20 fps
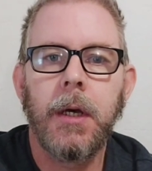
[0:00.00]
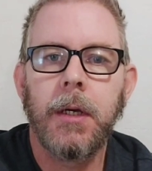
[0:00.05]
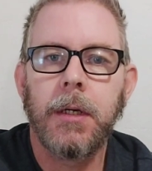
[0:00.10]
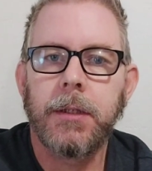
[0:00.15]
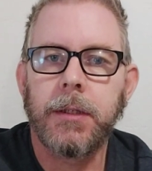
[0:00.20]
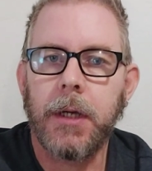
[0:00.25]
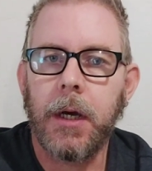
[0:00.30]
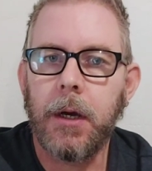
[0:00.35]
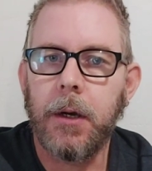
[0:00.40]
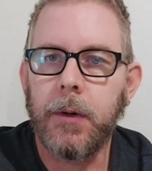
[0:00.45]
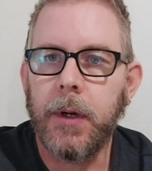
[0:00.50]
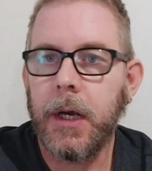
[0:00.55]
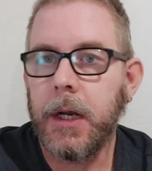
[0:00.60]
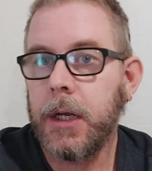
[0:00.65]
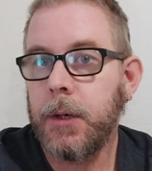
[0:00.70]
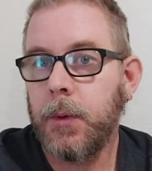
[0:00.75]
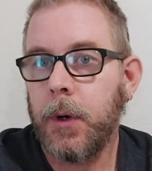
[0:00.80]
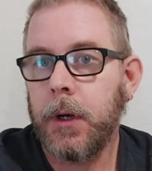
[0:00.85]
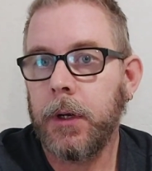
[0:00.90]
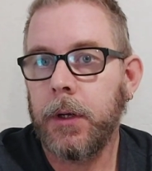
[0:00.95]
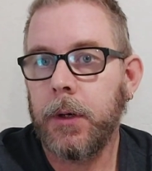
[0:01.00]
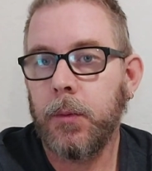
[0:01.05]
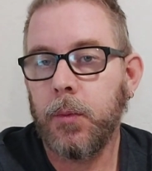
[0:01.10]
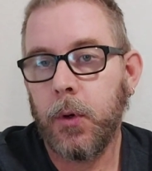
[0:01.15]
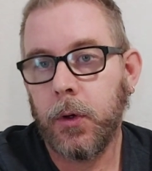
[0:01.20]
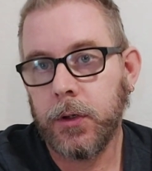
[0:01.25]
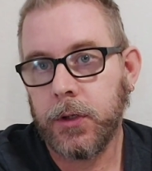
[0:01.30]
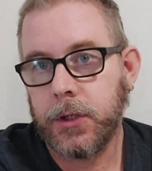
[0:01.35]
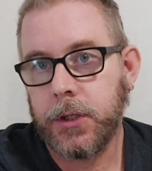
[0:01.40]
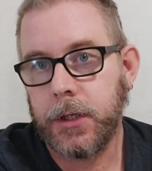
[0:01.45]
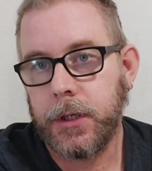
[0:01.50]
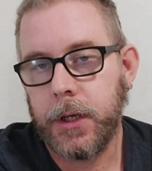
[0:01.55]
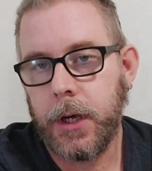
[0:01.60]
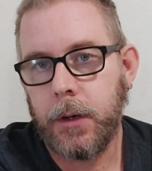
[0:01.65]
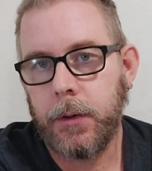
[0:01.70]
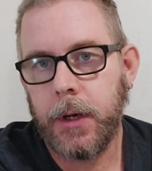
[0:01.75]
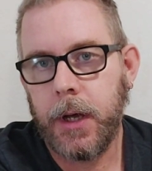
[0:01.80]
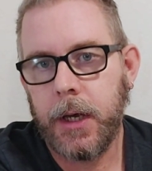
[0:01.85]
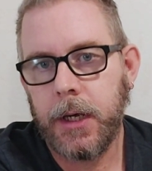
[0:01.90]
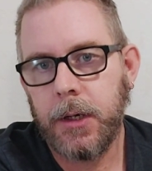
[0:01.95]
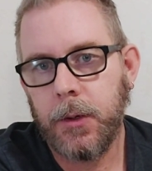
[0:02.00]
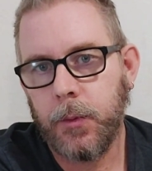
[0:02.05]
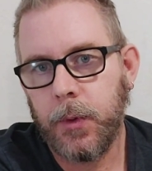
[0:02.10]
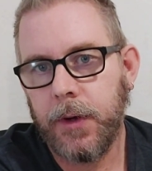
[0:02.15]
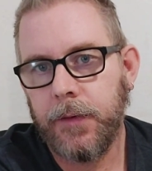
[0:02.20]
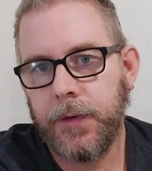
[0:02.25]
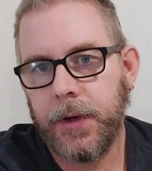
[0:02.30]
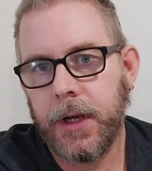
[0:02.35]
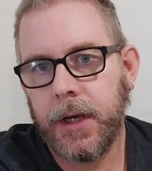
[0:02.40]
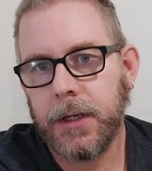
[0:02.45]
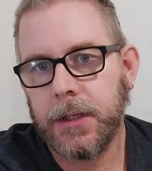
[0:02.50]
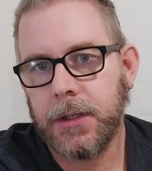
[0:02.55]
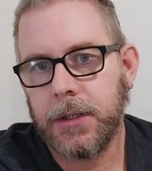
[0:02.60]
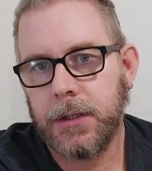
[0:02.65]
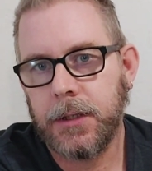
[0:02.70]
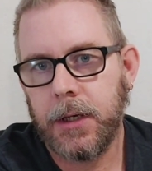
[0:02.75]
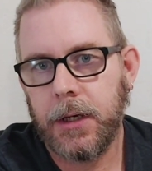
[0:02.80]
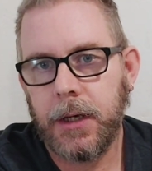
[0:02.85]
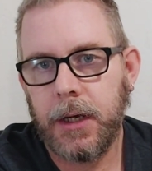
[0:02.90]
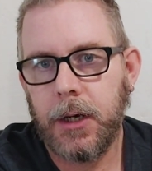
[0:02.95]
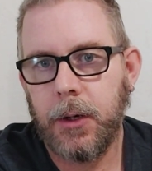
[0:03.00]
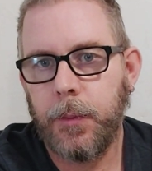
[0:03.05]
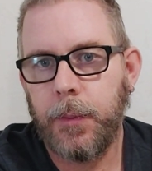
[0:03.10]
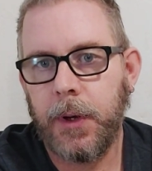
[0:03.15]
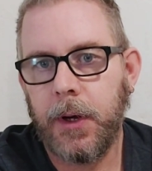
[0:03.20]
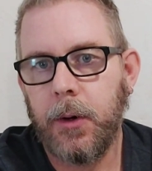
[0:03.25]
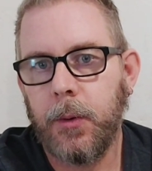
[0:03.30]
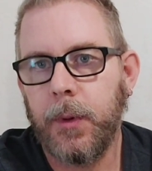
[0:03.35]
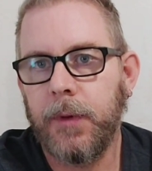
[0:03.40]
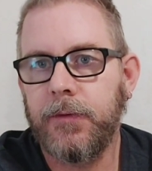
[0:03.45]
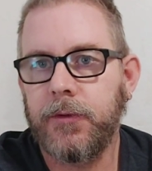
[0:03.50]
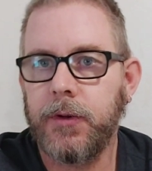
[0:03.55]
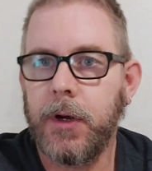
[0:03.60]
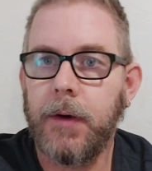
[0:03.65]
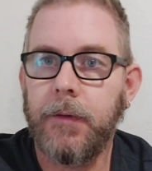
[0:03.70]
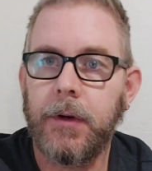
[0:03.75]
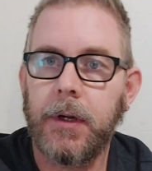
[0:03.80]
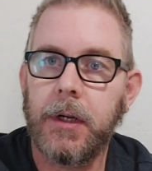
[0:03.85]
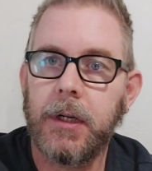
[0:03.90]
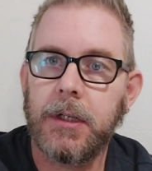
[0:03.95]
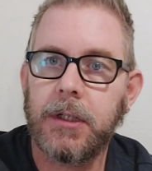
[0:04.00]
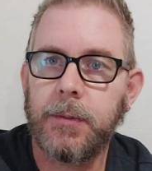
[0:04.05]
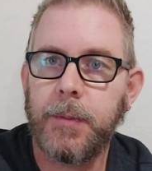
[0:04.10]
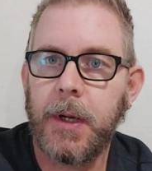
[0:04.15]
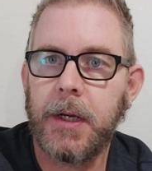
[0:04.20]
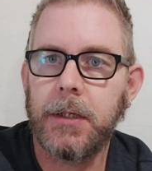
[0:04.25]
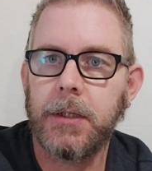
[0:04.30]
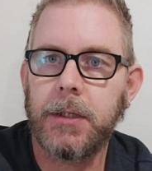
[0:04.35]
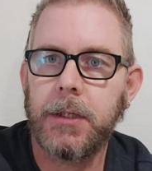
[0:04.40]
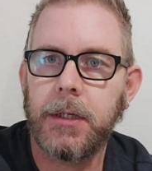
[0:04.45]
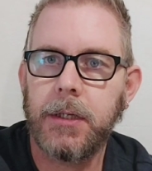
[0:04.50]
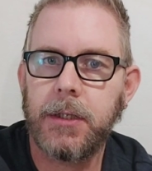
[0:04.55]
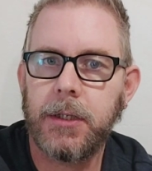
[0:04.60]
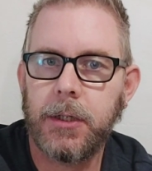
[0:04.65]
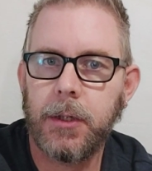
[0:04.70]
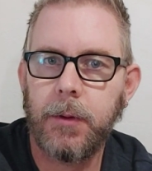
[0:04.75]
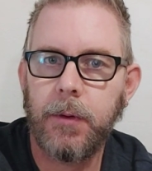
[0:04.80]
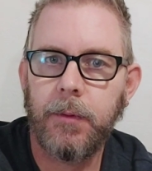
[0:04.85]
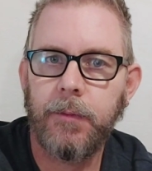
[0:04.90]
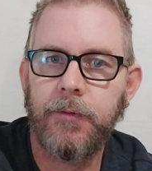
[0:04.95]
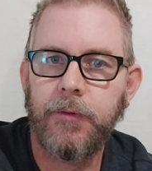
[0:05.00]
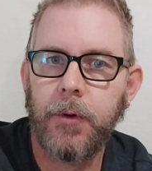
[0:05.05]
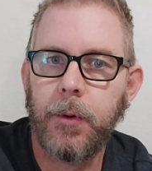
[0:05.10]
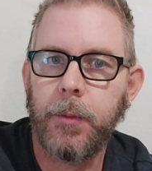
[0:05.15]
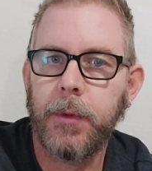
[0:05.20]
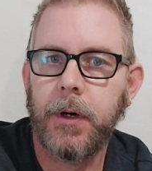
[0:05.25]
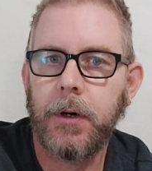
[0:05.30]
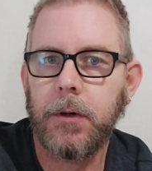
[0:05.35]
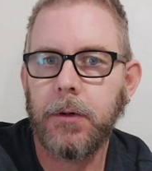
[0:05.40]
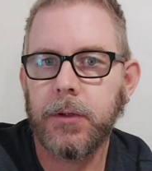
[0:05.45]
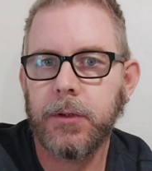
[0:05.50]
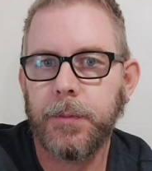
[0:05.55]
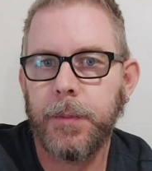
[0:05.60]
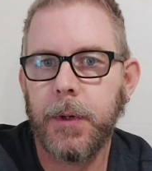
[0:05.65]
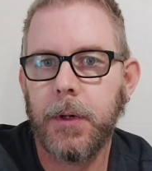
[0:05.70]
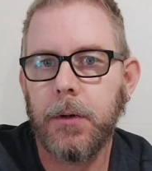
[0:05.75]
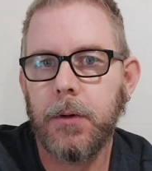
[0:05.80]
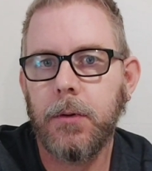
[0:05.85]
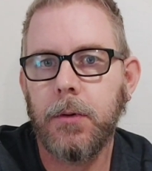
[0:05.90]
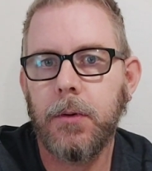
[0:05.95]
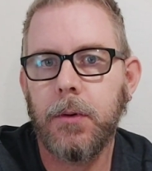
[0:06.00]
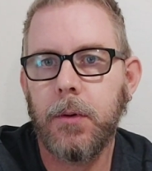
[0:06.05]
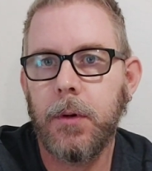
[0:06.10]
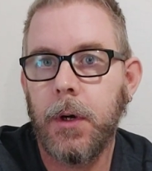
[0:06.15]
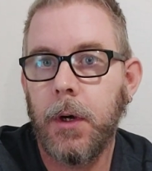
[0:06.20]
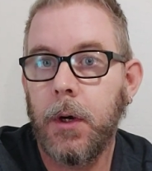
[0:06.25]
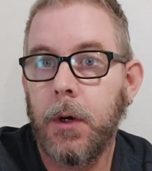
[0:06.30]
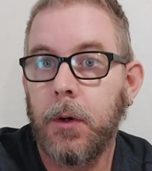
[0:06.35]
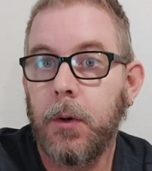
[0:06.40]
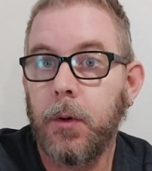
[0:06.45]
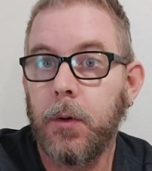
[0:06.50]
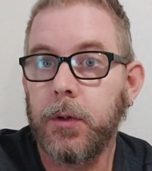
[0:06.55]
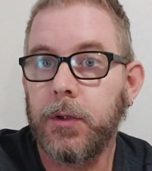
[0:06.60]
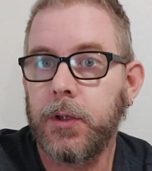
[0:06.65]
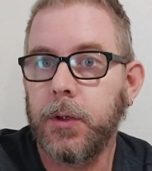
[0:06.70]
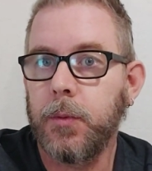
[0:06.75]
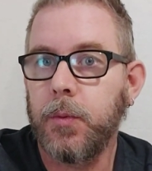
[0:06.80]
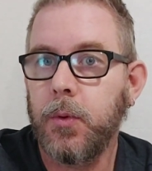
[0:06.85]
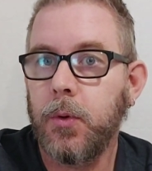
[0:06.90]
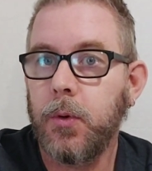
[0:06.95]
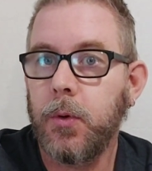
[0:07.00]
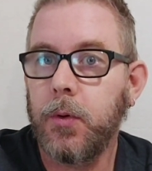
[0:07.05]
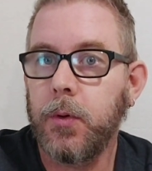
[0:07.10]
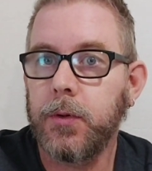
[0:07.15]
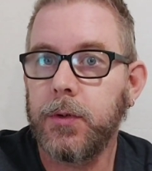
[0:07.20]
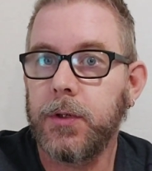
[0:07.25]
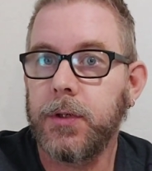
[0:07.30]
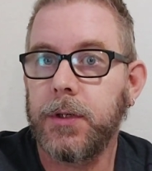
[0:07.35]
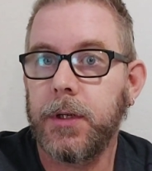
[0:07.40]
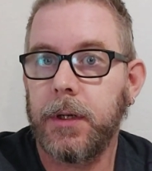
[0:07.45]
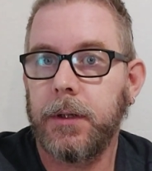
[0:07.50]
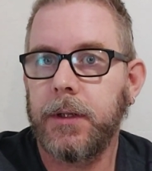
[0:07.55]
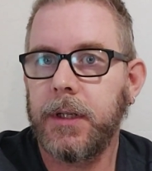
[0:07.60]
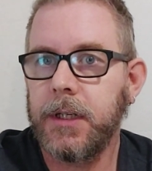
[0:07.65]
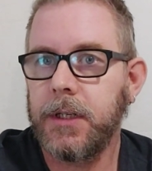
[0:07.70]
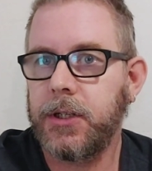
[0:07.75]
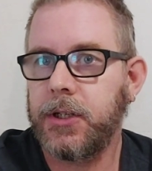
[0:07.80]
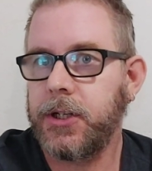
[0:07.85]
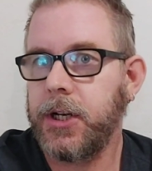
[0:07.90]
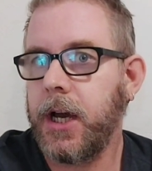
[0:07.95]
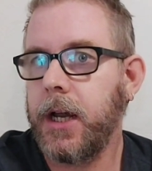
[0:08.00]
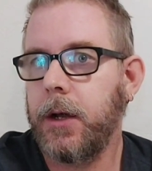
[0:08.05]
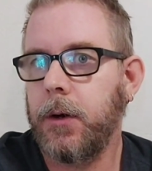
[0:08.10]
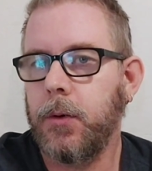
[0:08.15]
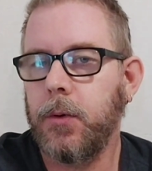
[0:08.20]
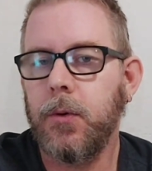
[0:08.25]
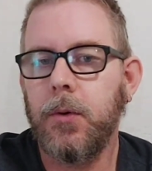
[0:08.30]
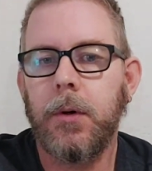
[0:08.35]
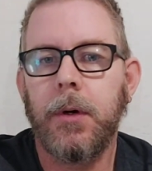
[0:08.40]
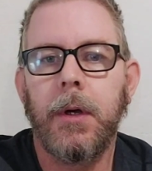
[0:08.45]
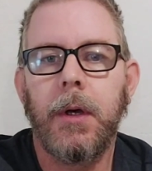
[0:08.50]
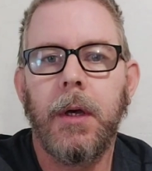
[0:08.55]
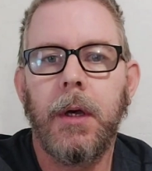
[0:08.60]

So anyone that wants to donate, whether that's to help out with travelling expenses to and from the hospital or towards this channel,